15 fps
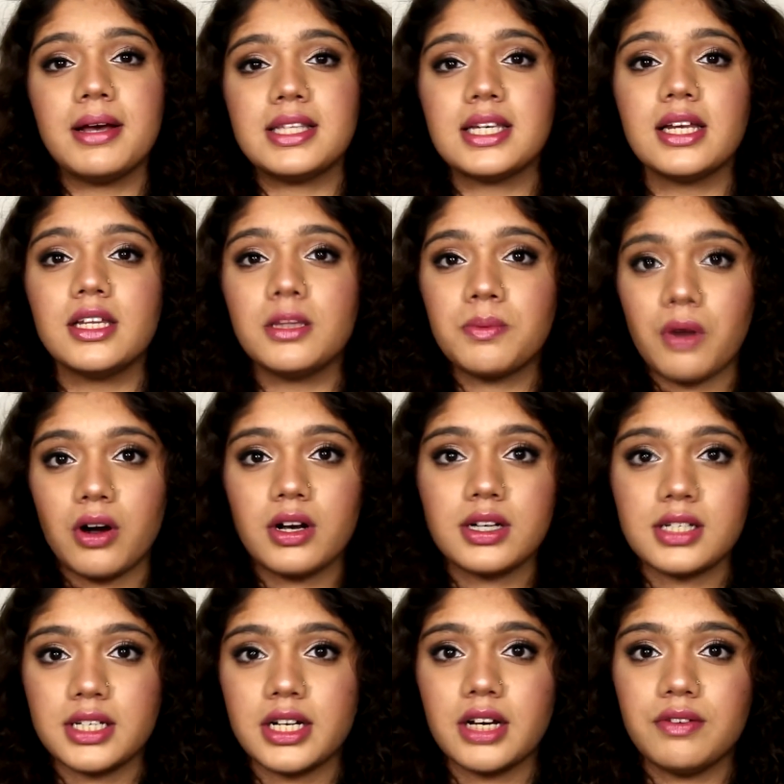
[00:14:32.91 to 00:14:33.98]
basically the
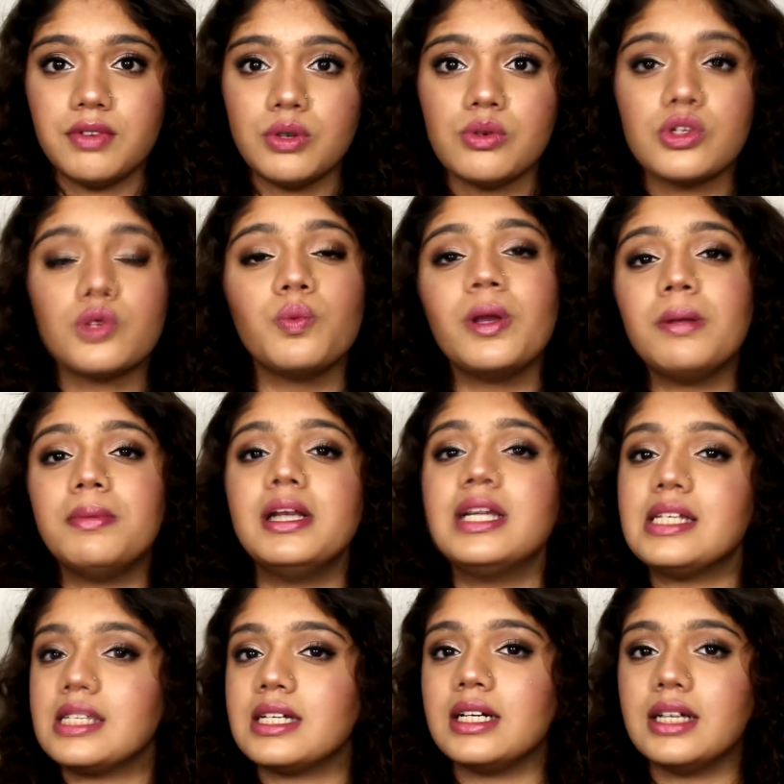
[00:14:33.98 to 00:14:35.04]
products that I've used, will be
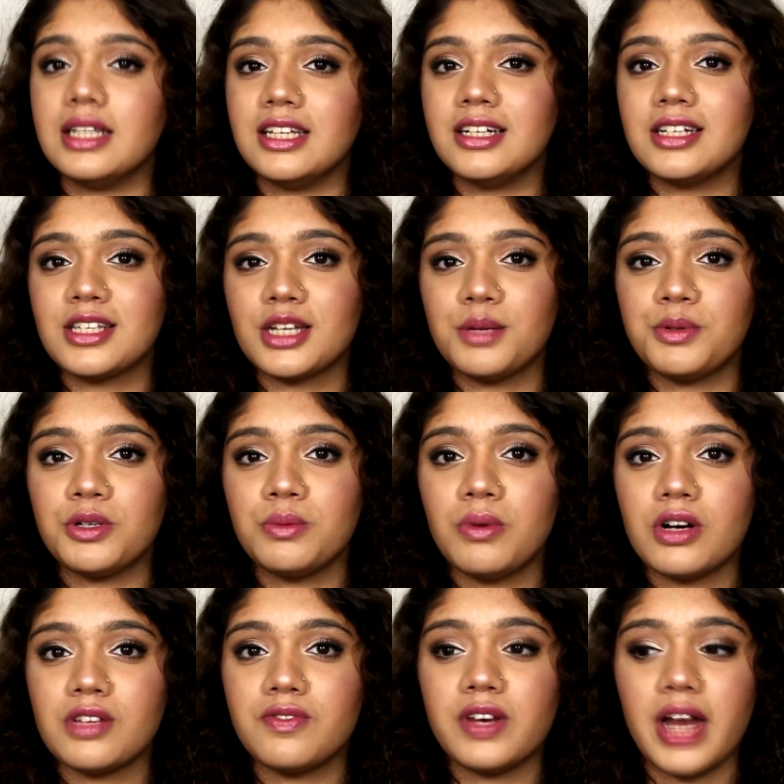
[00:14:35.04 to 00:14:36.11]
listed in the description
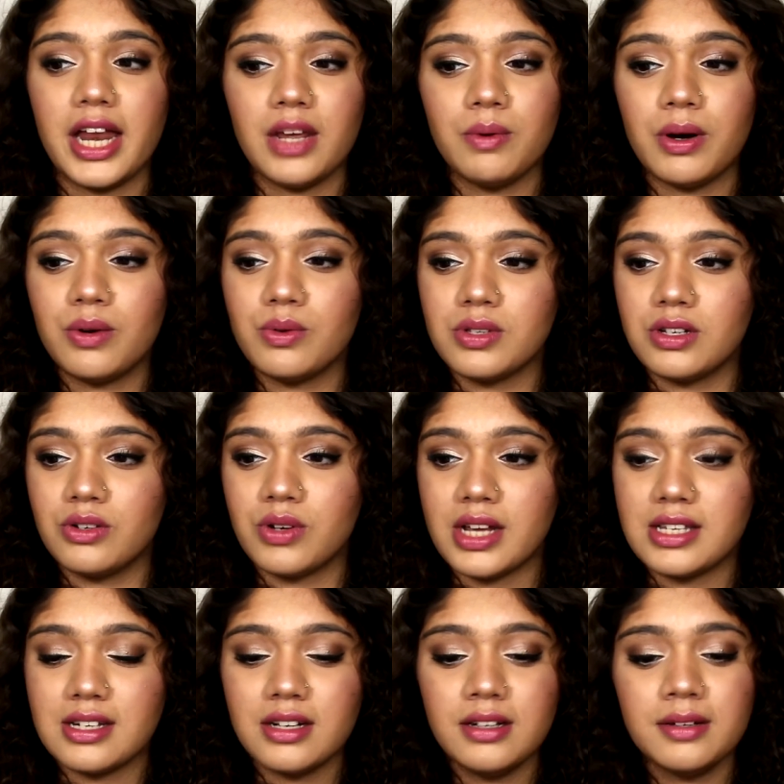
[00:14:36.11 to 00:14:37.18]
box for anyone who's
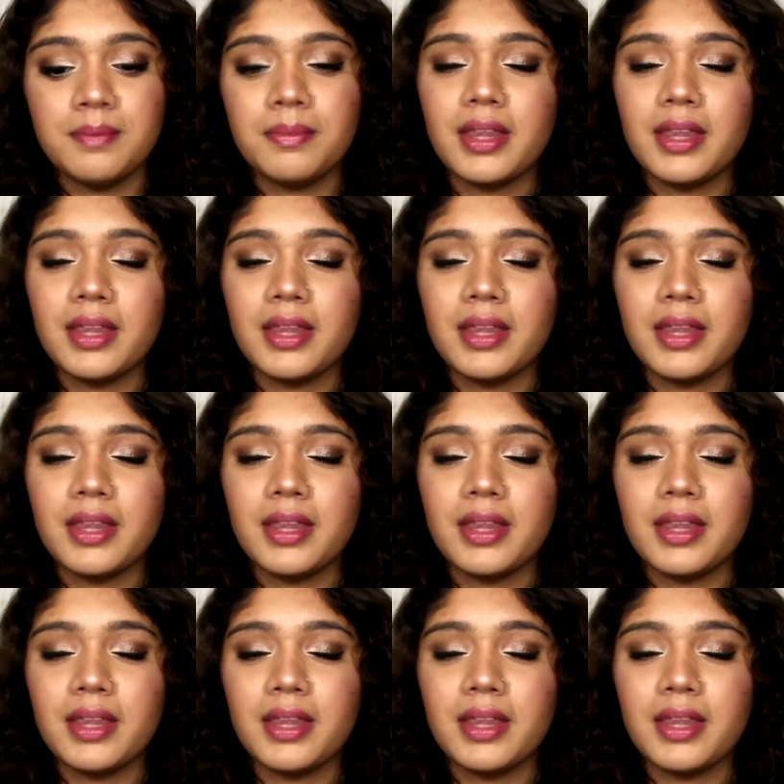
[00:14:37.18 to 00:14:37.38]
interested.